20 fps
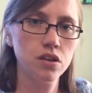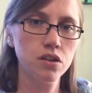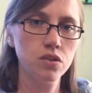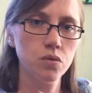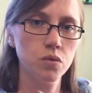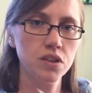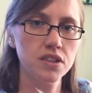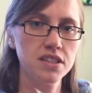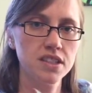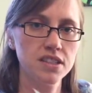
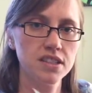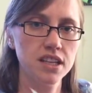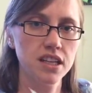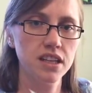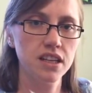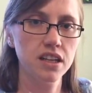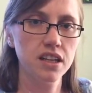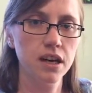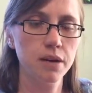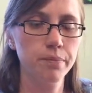once it's
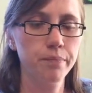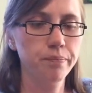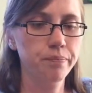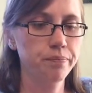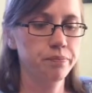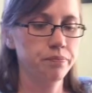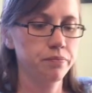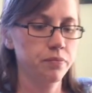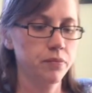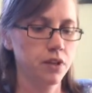heated up.
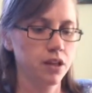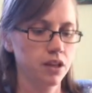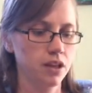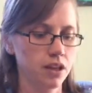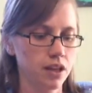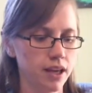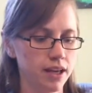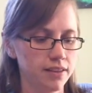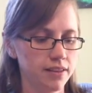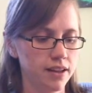
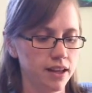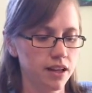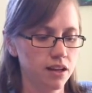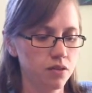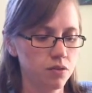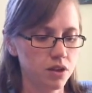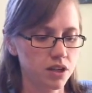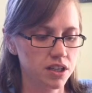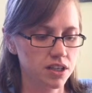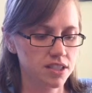And then
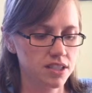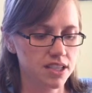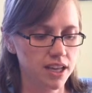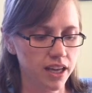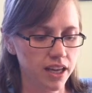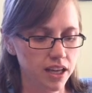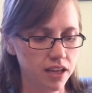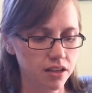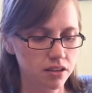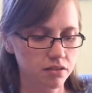we're going to
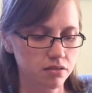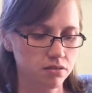take it,